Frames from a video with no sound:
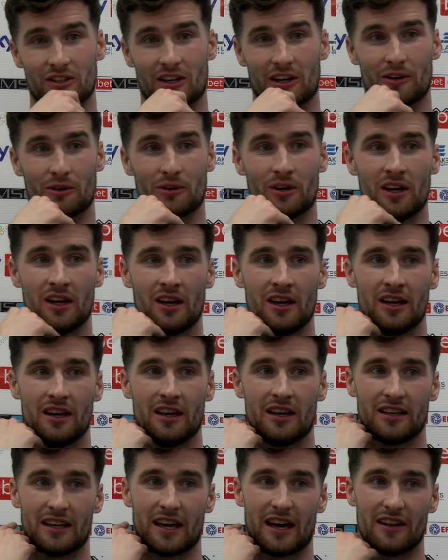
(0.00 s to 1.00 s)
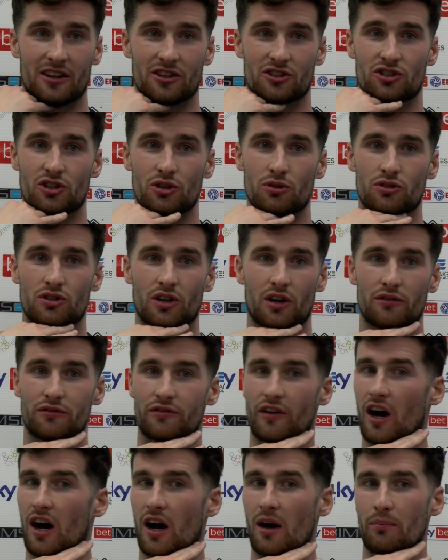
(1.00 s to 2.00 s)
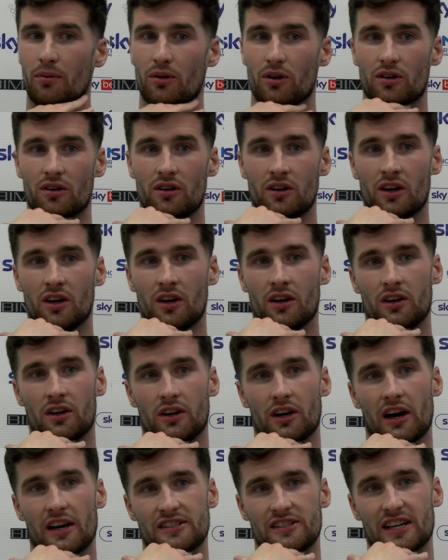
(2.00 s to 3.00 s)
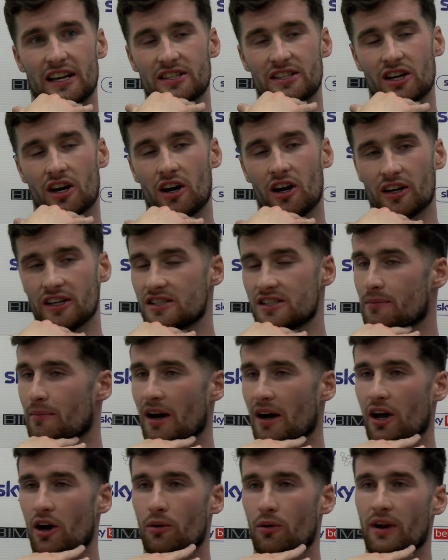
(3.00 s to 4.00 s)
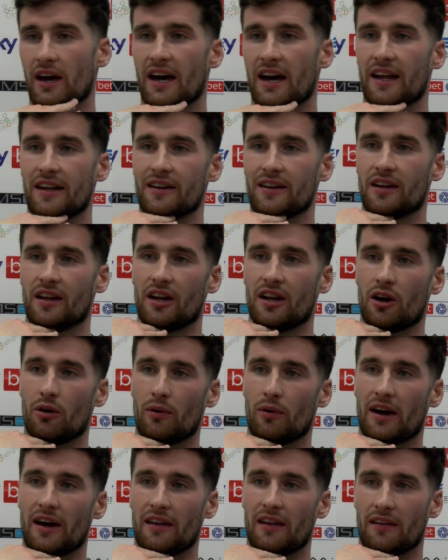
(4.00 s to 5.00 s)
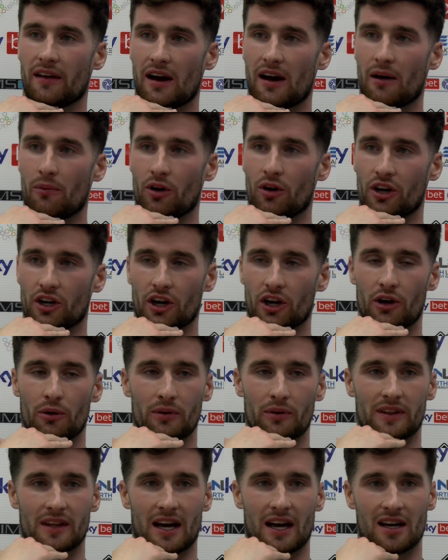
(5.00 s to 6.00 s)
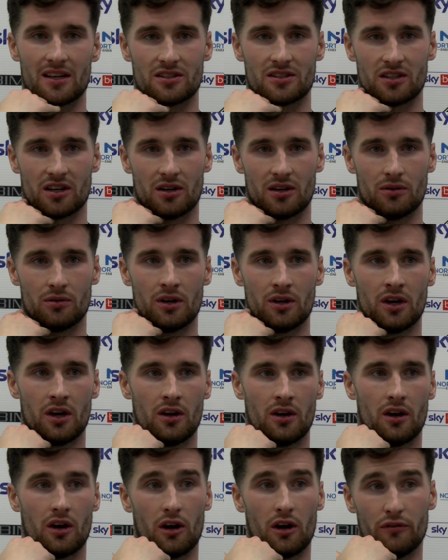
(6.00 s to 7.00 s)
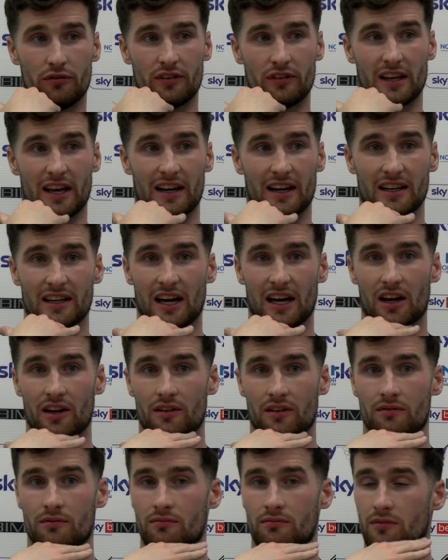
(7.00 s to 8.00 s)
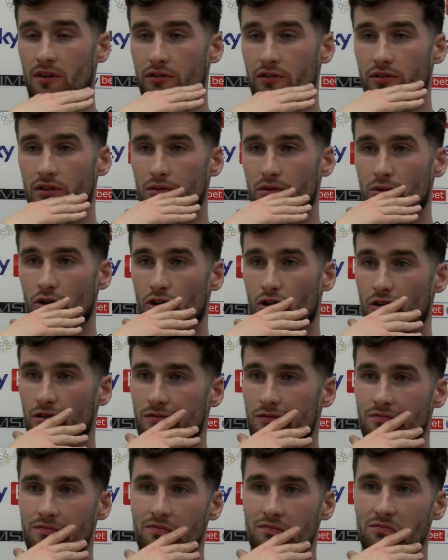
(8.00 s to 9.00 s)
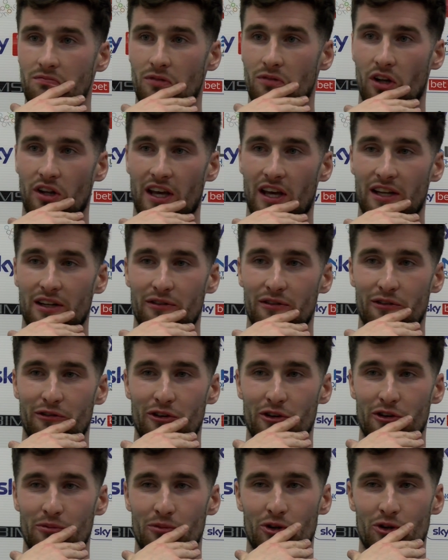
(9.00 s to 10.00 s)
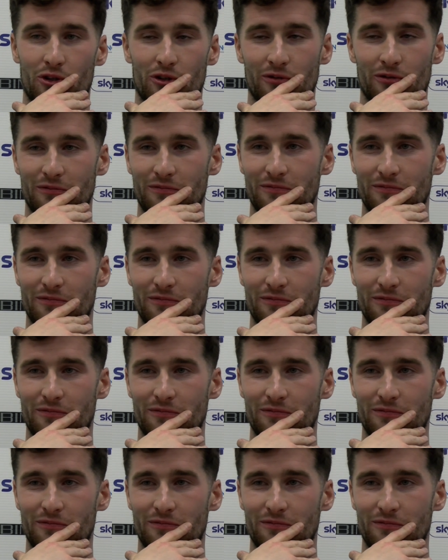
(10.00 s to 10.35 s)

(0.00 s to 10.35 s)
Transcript: So yeah, there's two so far, but you know, I set targets in my own head and I know where that I want to go with that. So hopefully I can get on a few more, on the end of a few more.